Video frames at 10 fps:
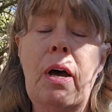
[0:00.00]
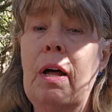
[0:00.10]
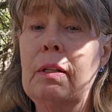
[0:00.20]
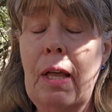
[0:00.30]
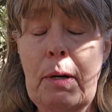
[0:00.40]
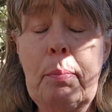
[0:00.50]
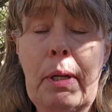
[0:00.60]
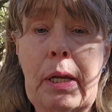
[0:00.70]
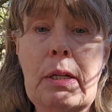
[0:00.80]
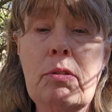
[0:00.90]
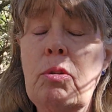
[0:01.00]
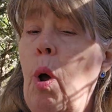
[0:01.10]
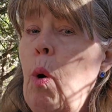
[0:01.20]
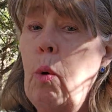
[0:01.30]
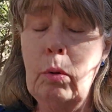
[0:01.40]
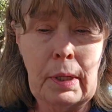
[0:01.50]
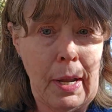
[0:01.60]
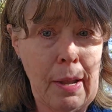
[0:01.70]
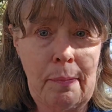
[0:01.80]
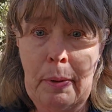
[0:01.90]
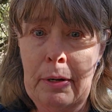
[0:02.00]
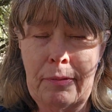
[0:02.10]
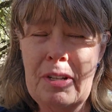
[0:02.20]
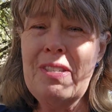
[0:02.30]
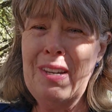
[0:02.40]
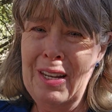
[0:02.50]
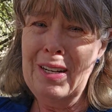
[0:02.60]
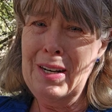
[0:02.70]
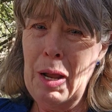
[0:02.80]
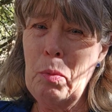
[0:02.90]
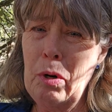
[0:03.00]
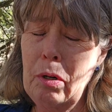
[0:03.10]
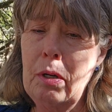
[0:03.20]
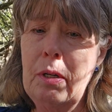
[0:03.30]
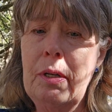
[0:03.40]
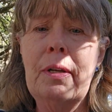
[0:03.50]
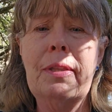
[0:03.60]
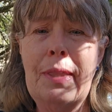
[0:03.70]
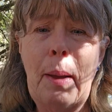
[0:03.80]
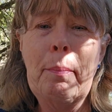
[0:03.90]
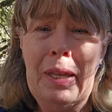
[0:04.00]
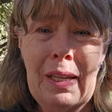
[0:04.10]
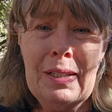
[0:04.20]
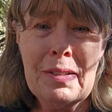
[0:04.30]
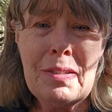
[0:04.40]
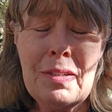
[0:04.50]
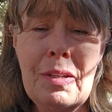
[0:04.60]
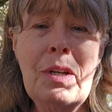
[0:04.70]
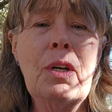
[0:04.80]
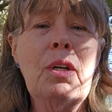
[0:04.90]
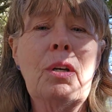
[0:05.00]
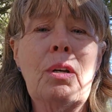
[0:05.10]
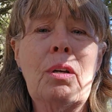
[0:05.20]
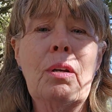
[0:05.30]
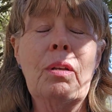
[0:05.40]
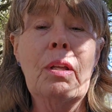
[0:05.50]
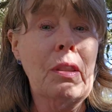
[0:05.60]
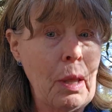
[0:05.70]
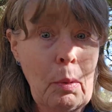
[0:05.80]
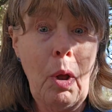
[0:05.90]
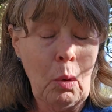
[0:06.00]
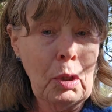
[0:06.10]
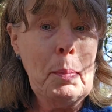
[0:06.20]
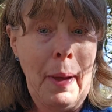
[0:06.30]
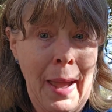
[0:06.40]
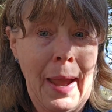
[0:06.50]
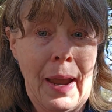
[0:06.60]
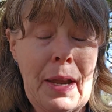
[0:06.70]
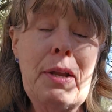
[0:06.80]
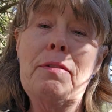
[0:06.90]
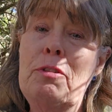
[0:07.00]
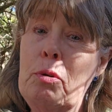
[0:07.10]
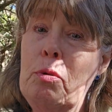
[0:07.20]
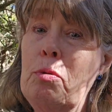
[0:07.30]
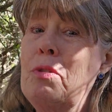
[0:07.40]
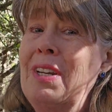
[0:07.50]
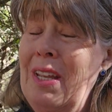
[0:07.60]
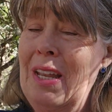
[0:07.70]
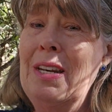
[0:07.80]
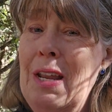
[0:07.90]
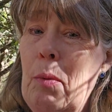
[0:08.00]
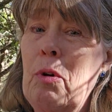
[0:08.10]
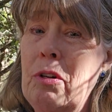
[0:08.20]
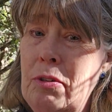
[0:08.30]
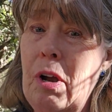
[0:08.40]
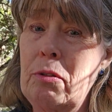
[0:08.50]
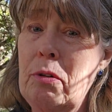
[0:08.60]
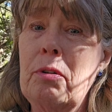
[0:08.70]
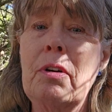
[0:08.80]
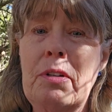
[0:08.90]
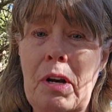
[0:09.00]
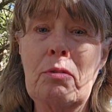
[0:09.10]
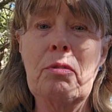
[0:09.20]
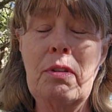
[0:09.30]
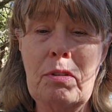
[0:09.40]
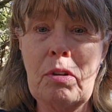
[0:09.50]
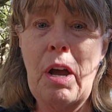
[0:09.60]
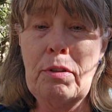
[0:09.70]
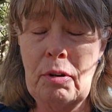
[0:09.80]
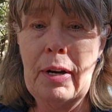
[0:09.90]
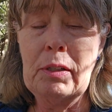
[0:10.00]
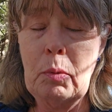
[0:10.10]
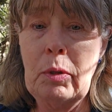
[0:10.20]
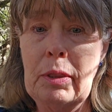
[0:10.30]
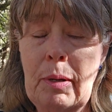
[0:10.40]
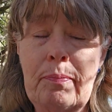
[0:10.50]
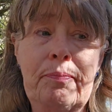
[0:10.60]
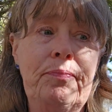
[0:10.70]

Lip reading: A lot of plans only have benefits in-network. That means they will only pay if you use an in-network doctor, a doctor that's contracted with them.